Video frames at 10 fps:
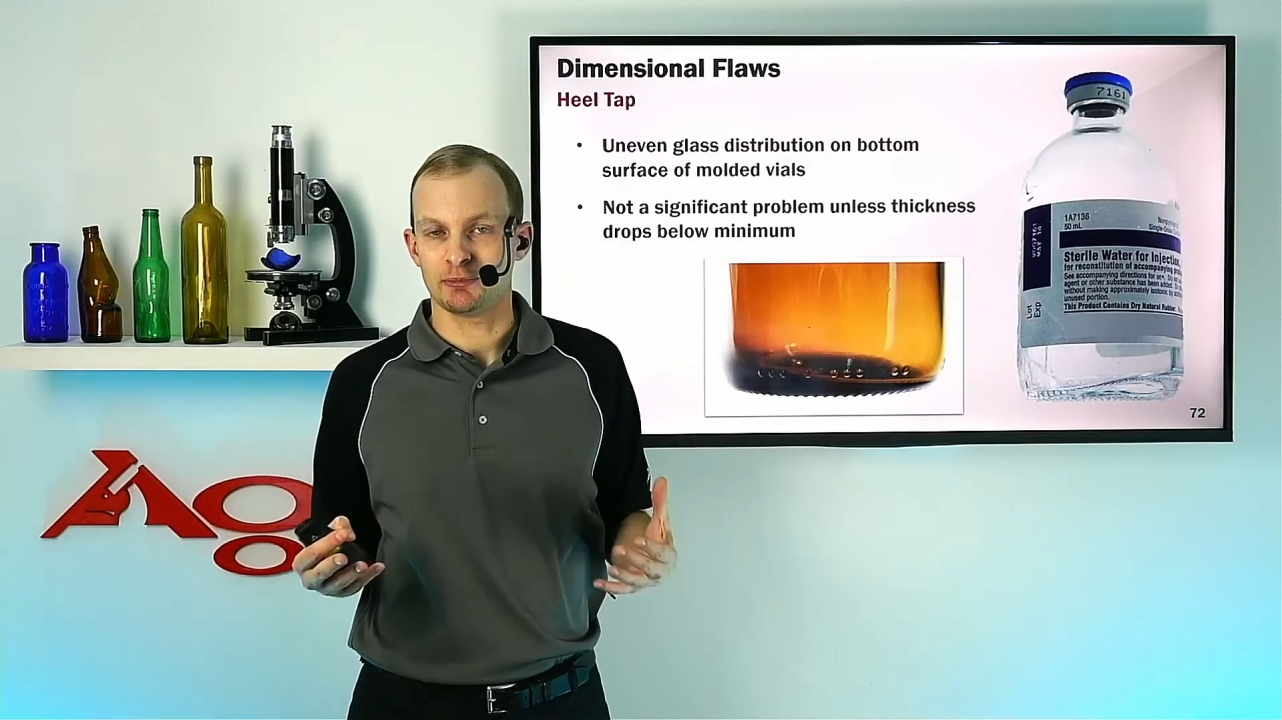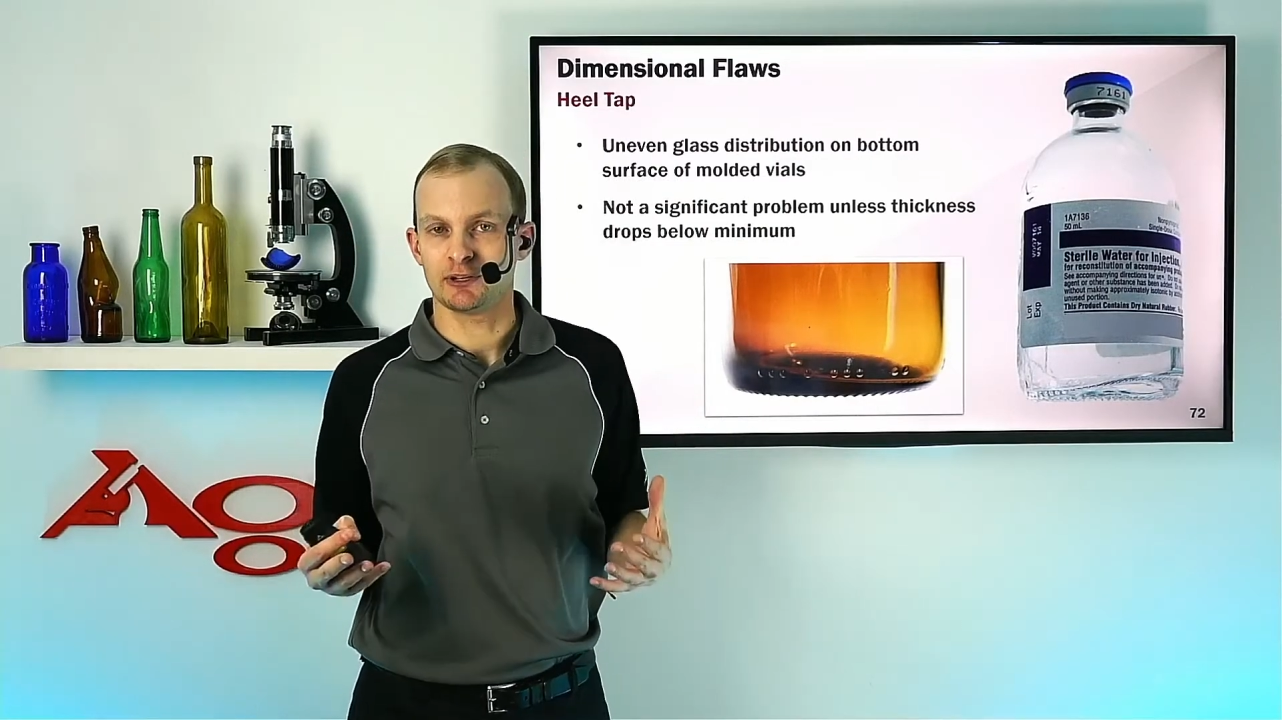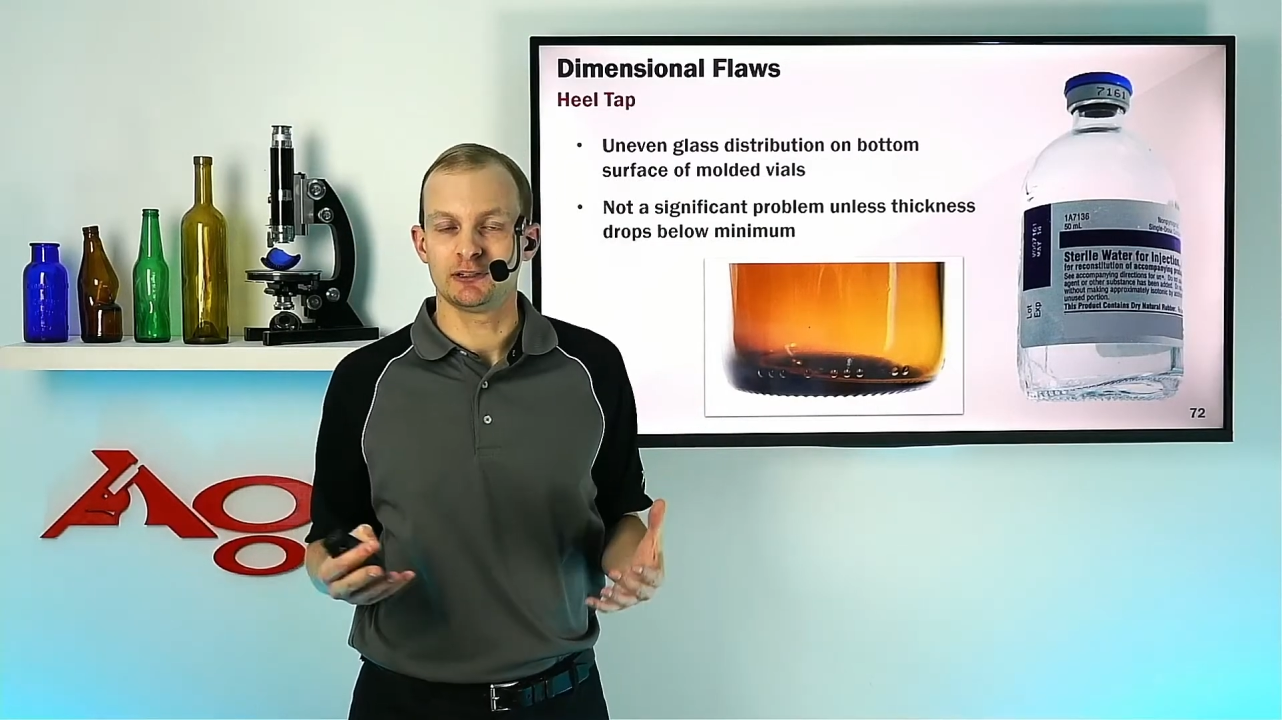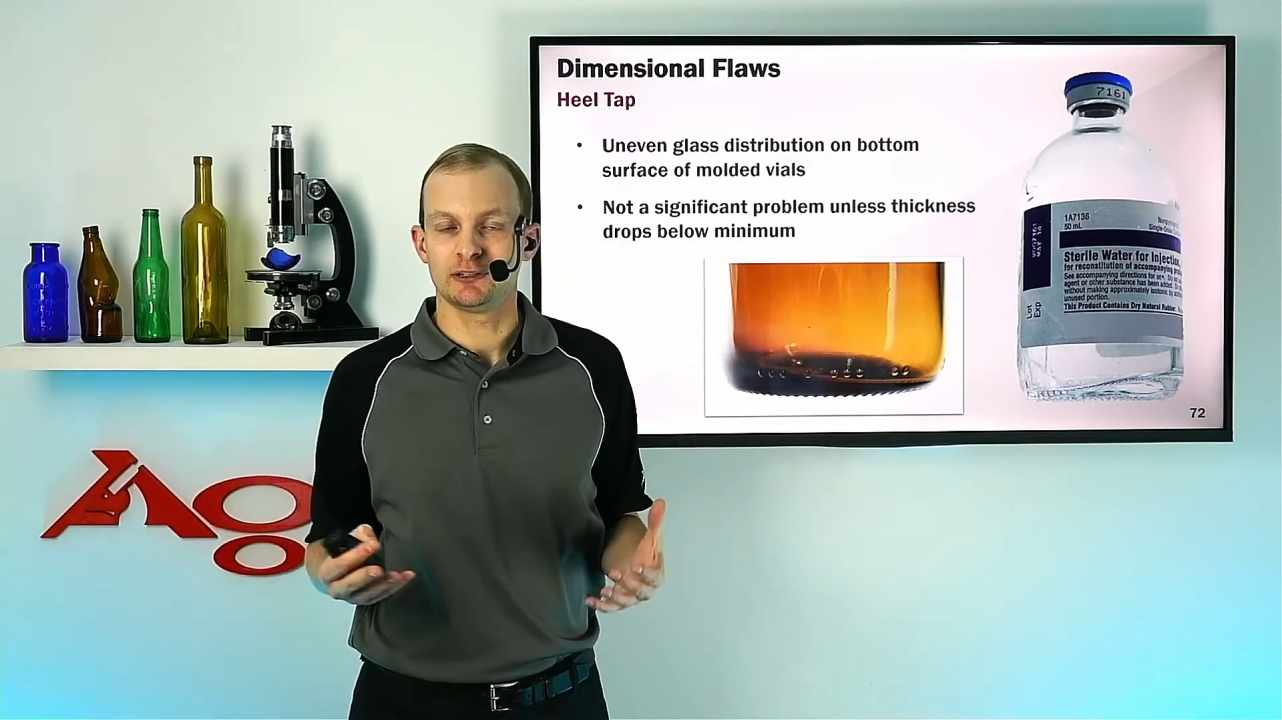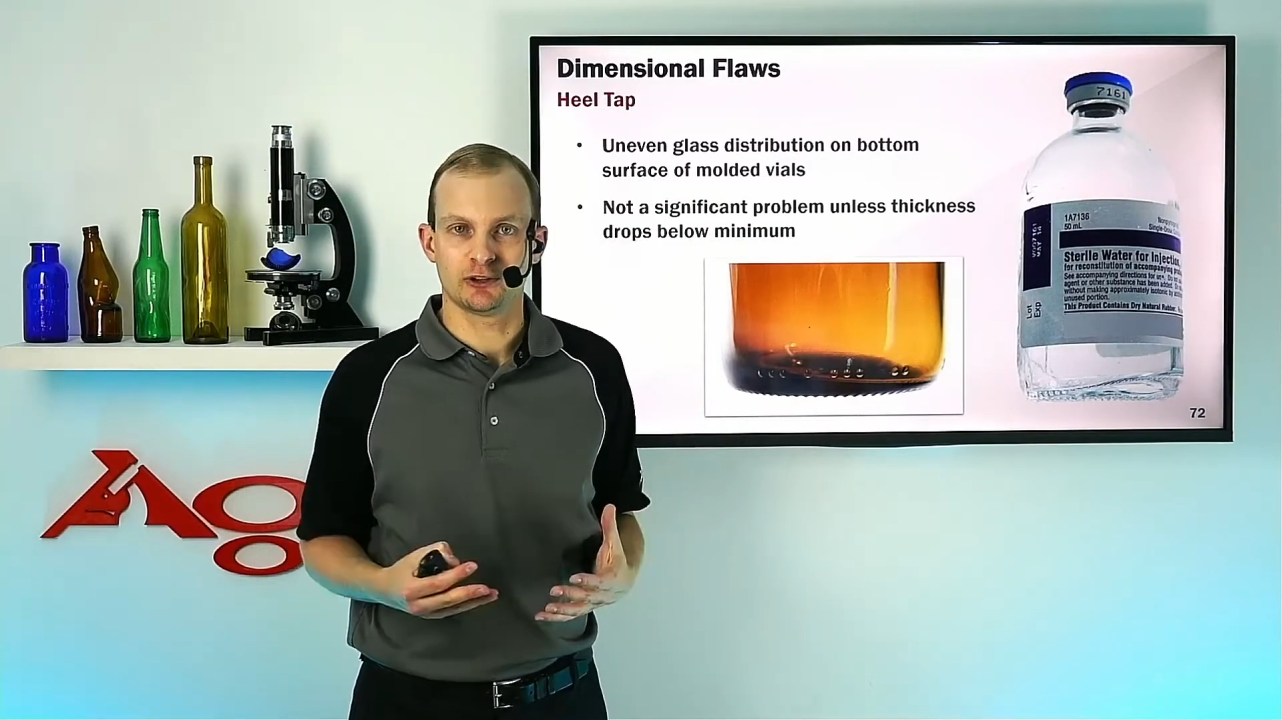
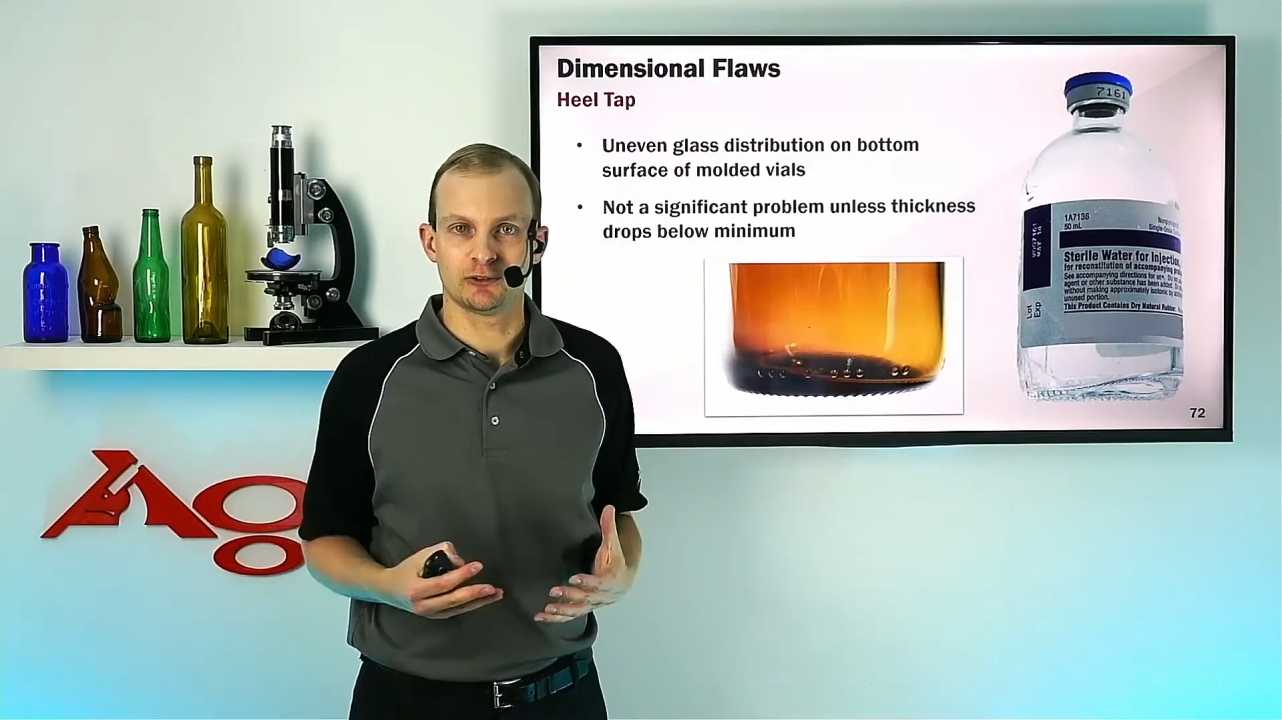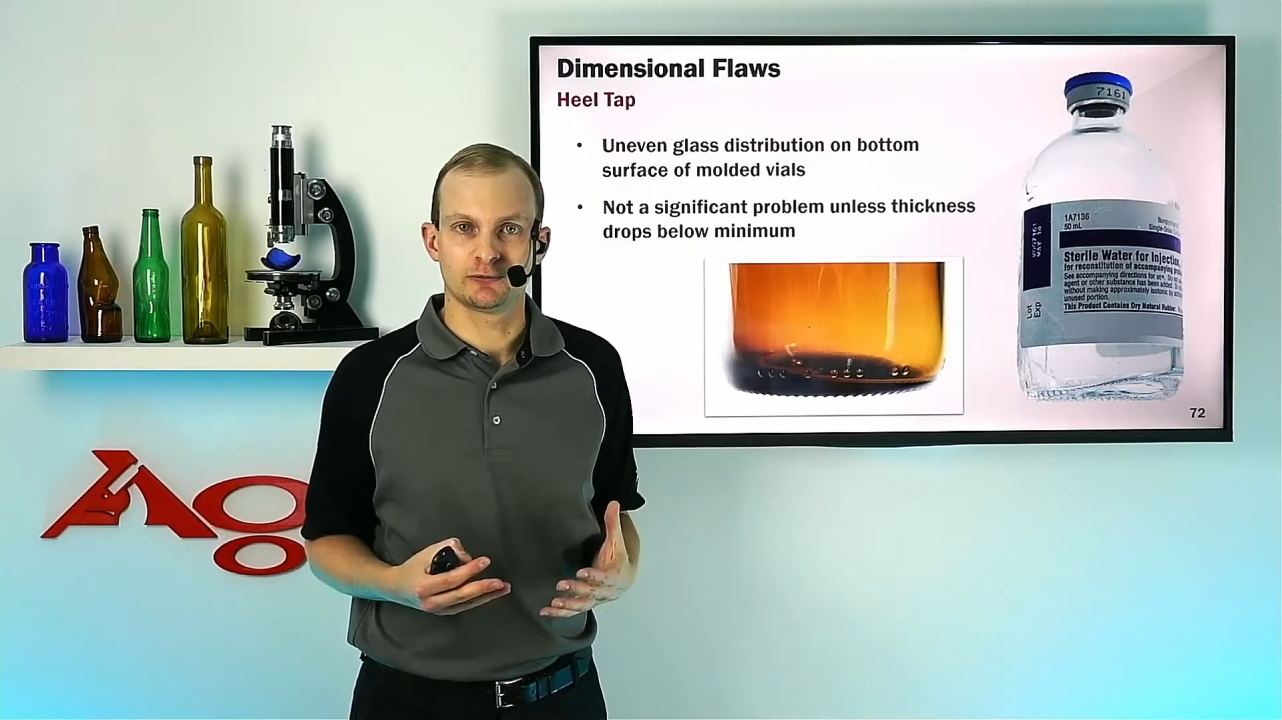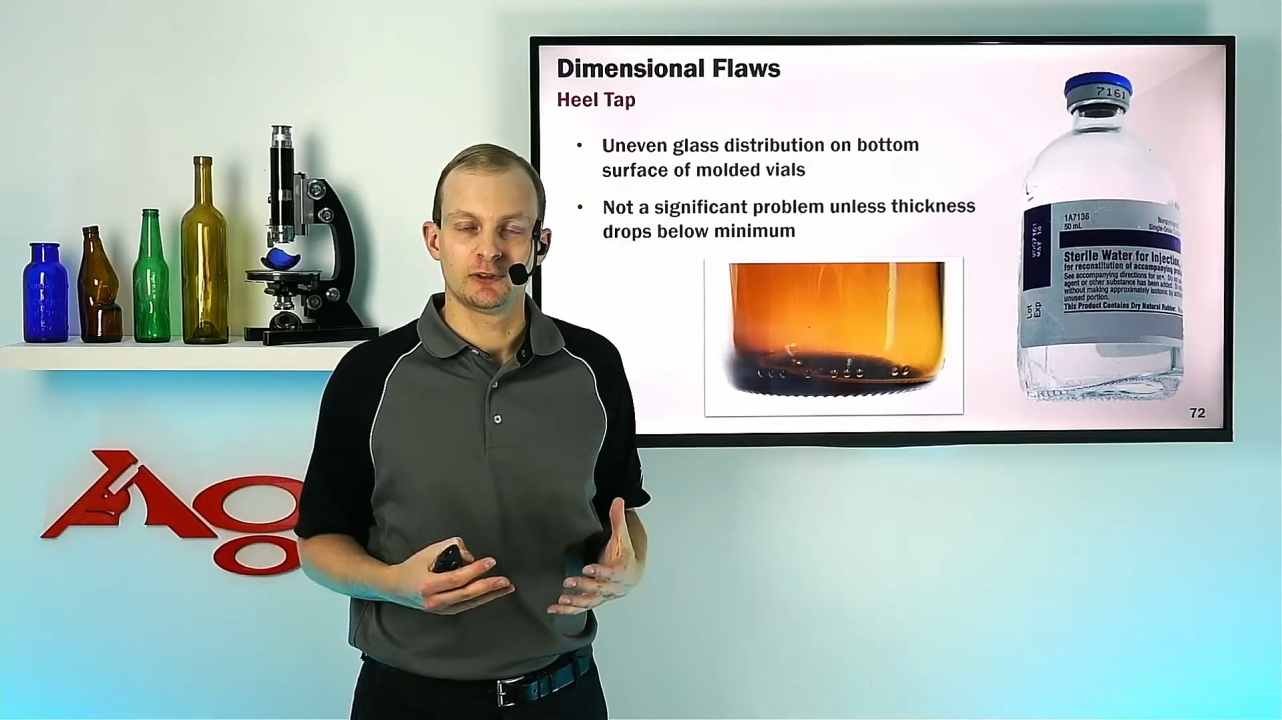condition.